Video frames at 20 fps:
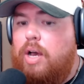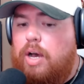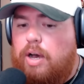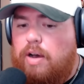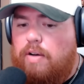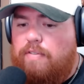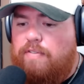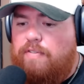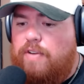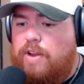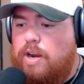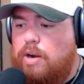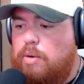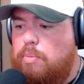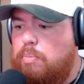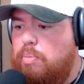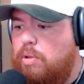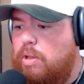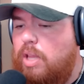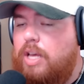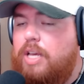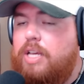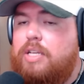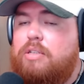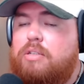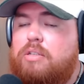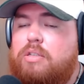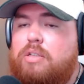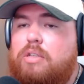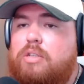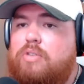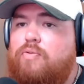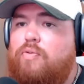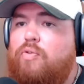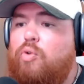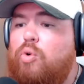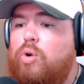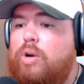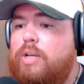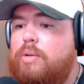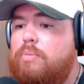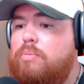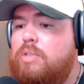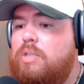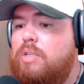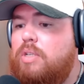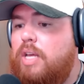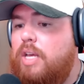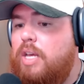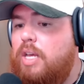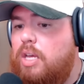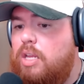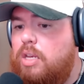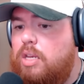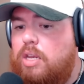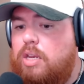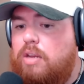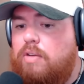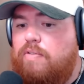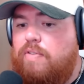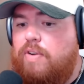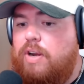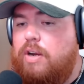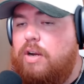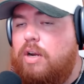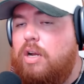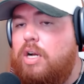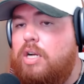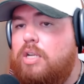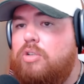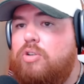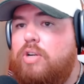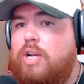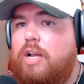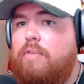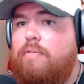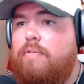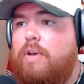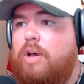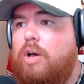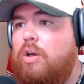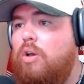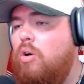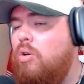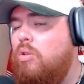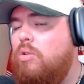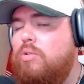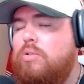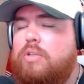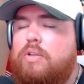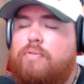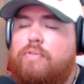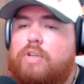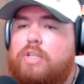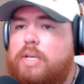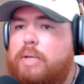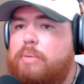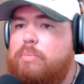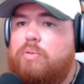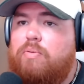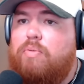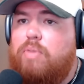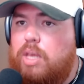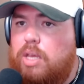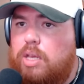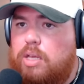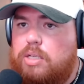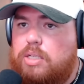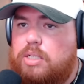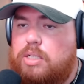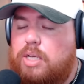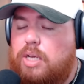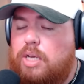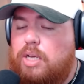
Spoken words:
a fair place for him to land and a fair contract value, all those different types of things